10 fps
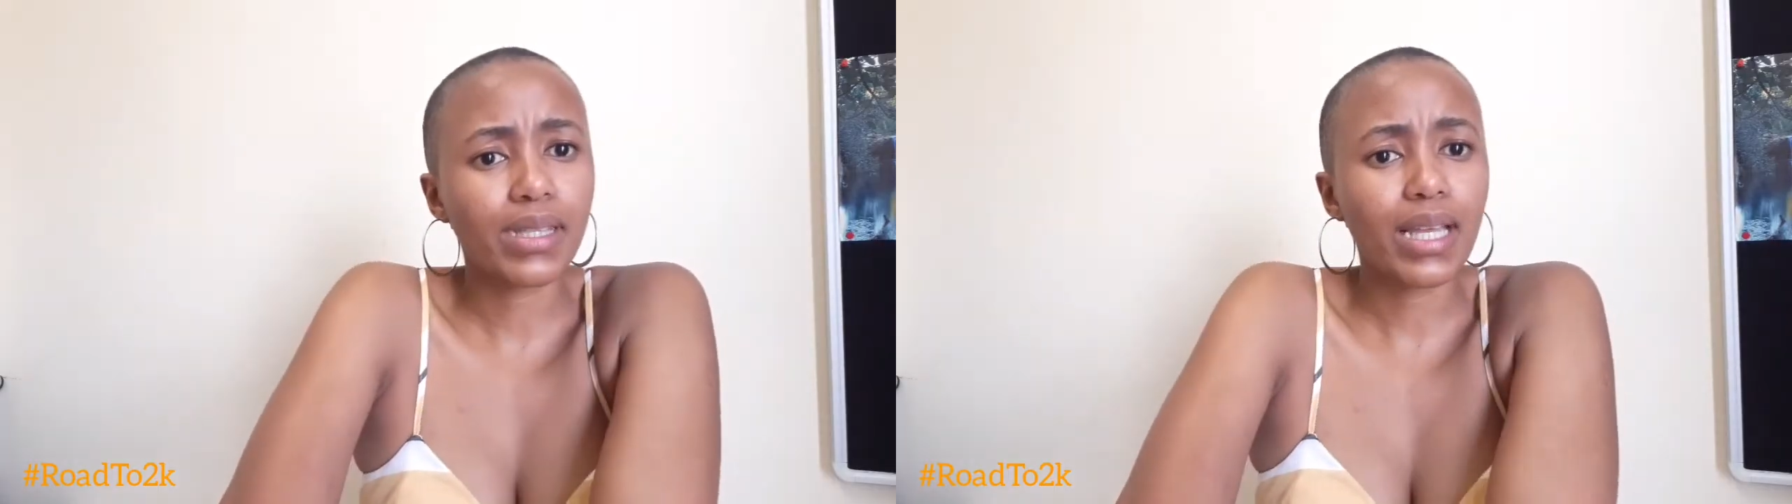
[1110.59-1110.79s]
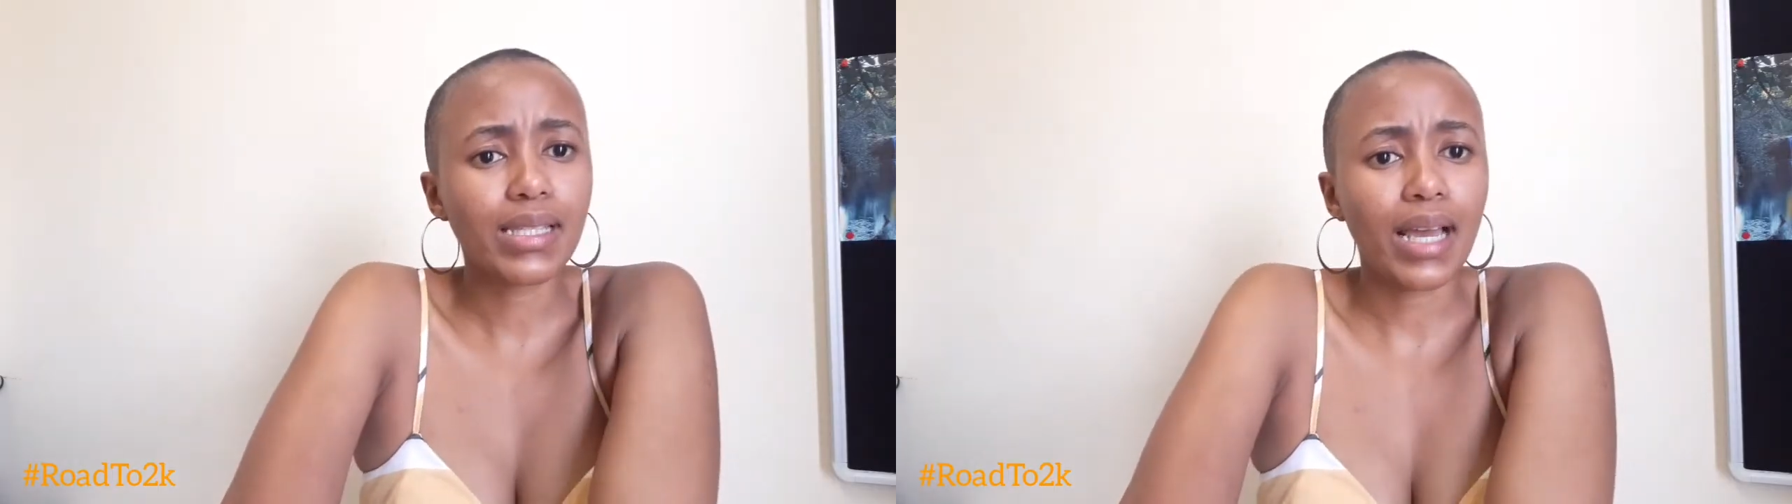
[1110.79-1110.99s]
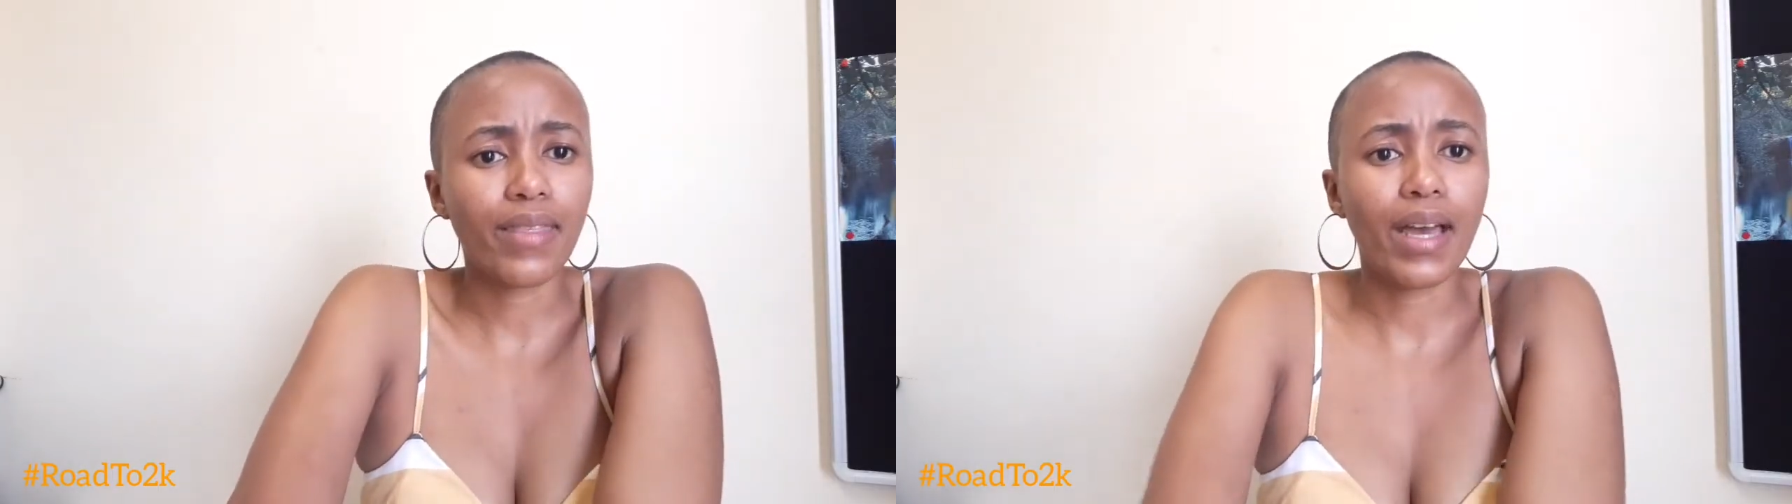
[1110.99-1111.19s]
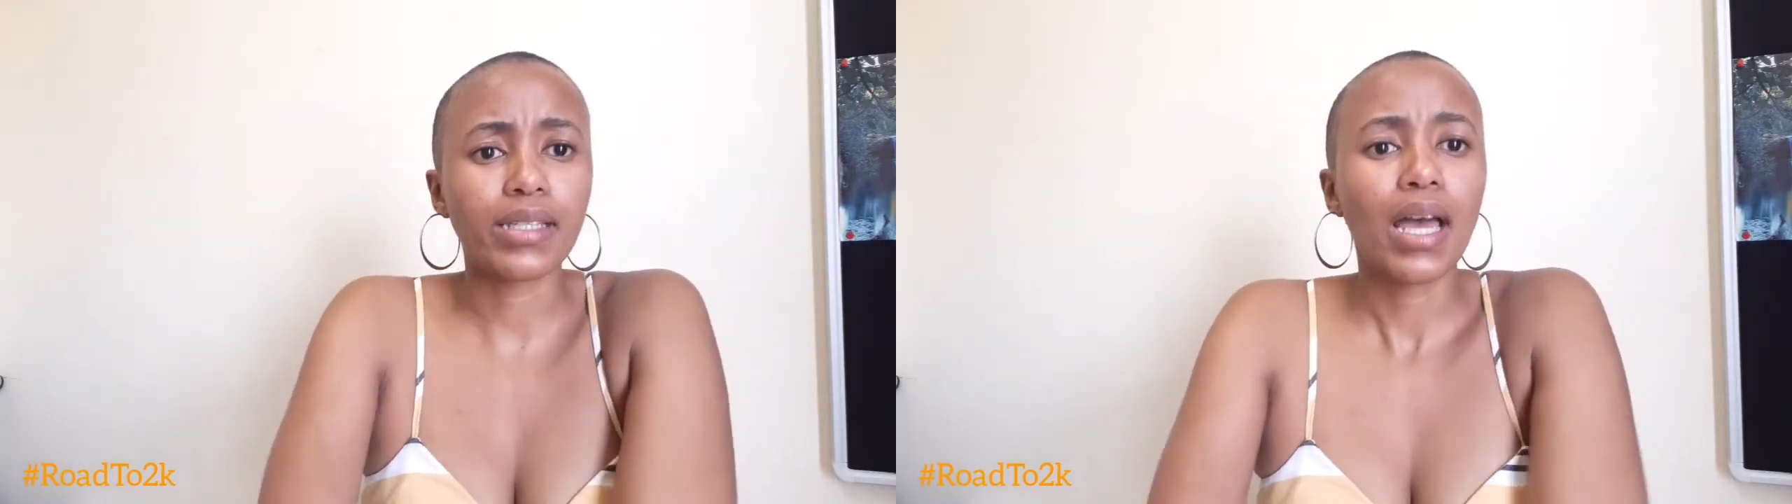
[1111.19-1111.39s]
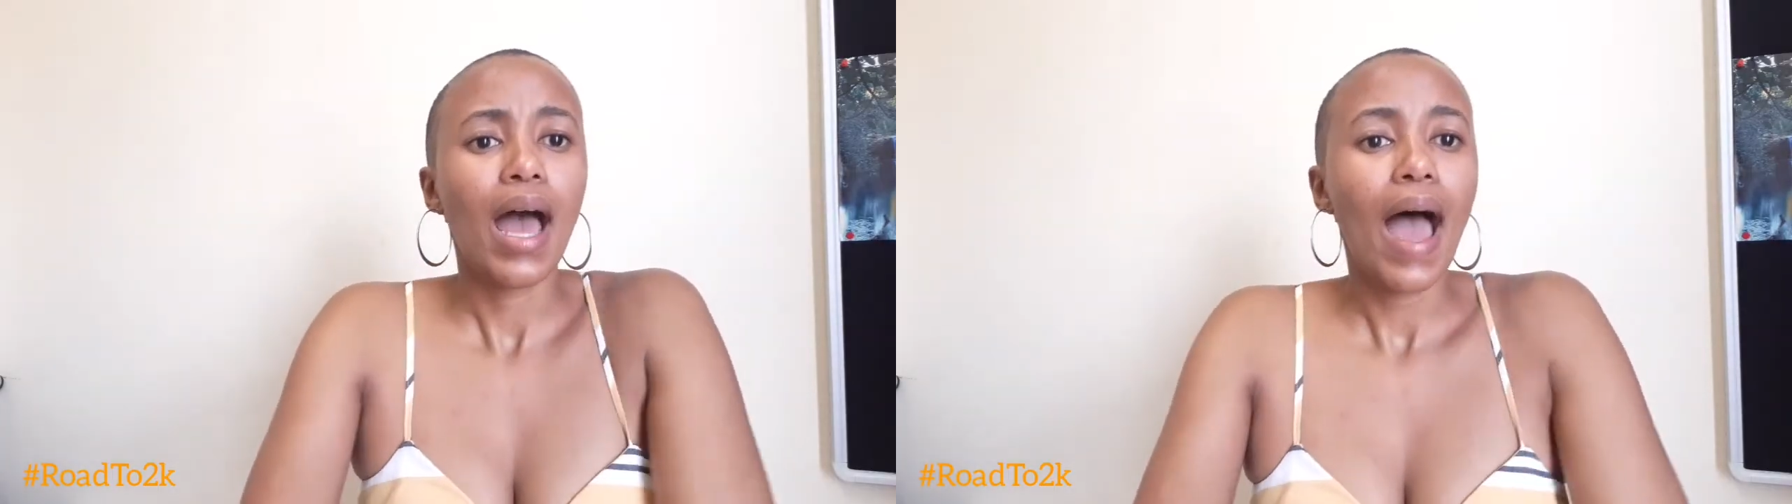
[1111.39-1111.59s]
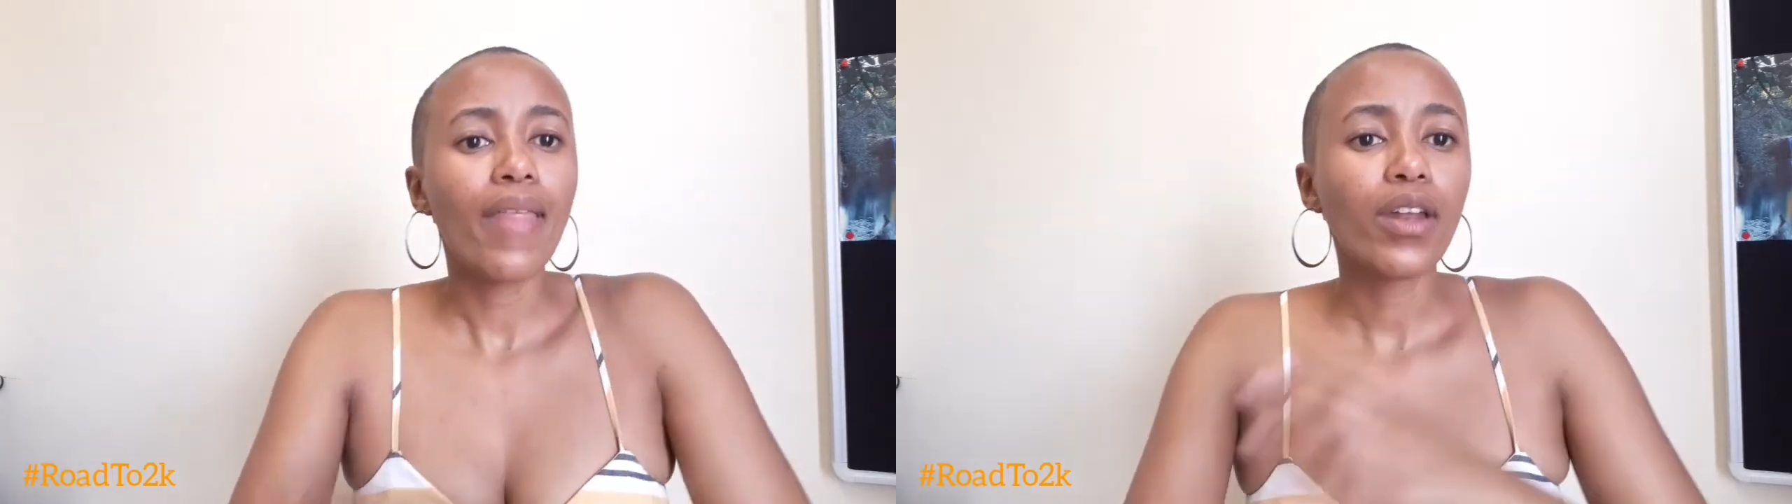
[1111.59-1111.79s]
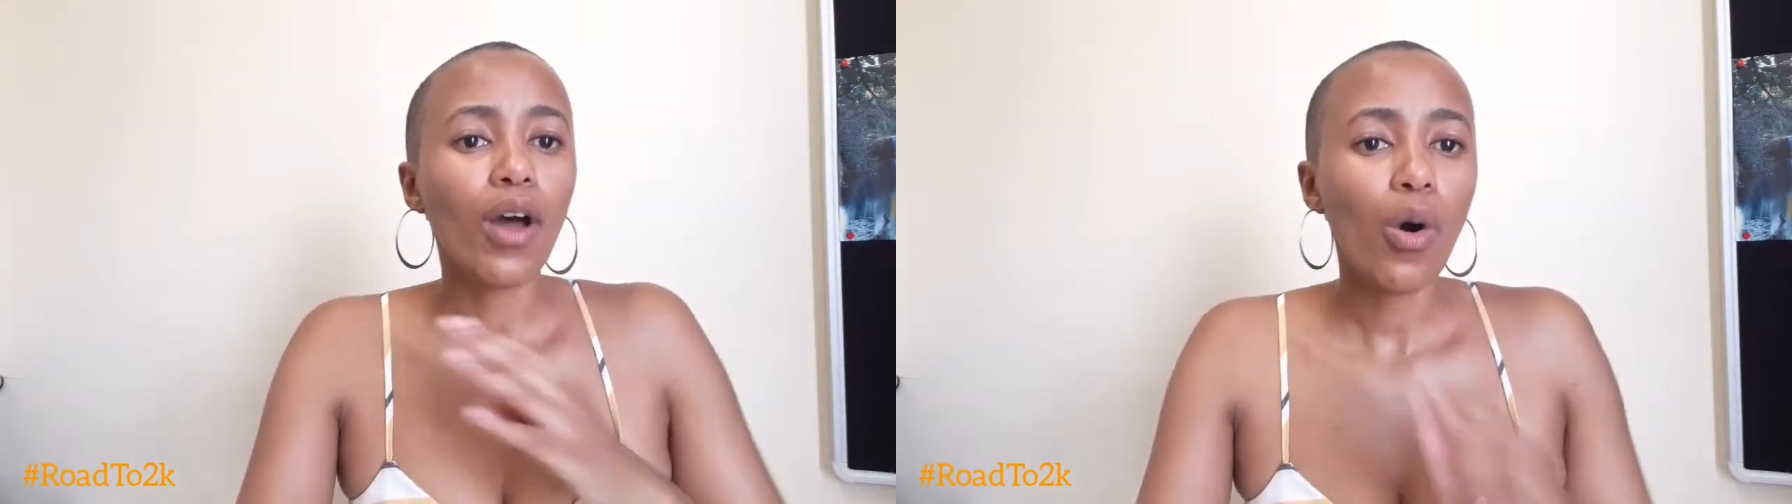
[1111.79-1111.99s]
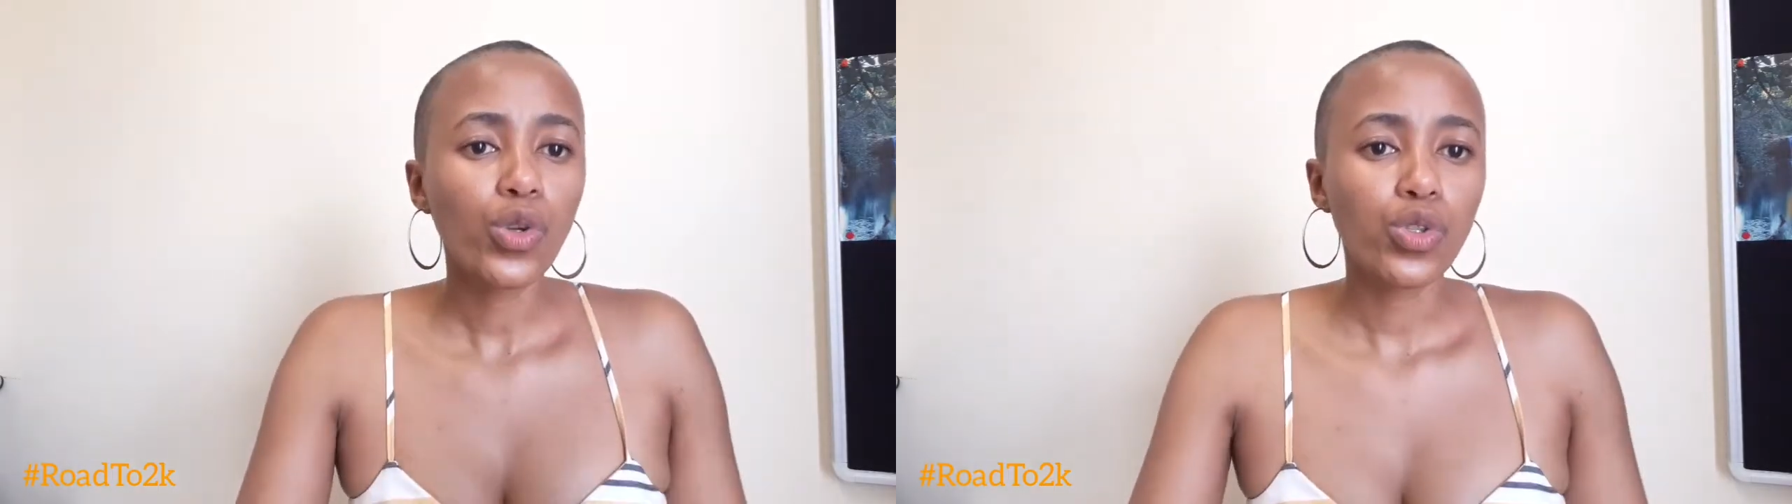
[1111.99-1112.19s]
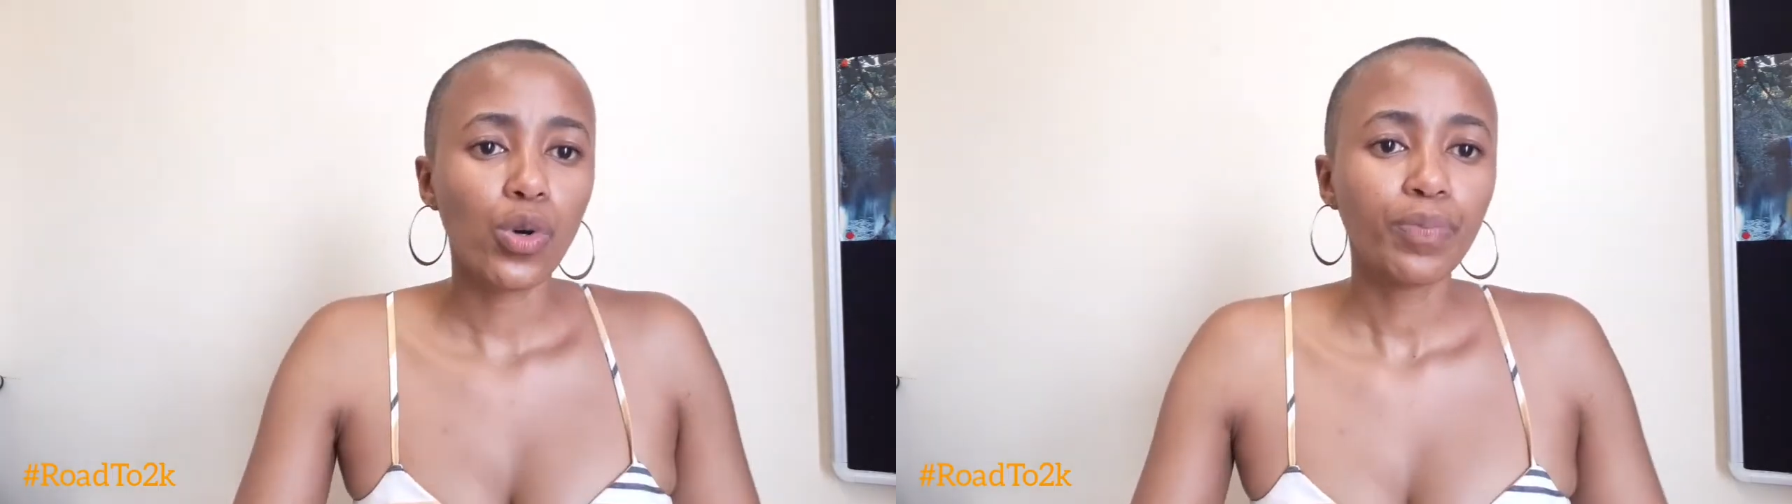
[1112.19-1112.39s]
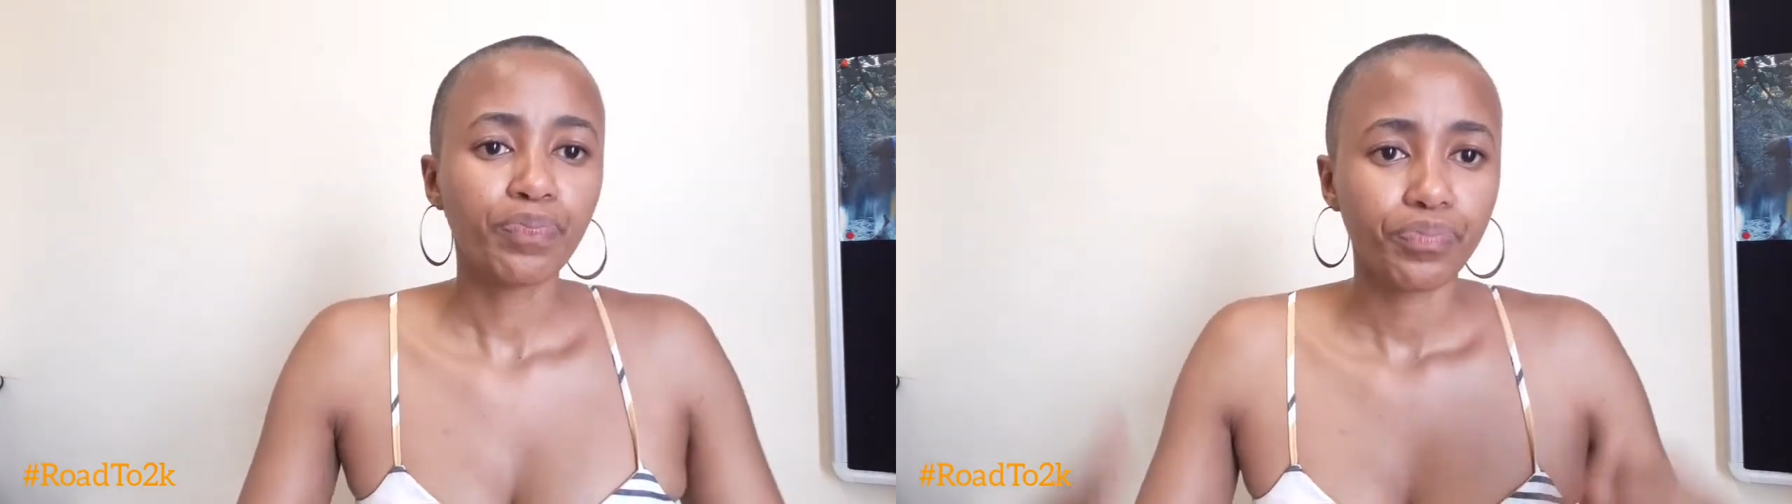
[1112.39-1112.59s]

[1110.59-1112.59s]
things like that. And then also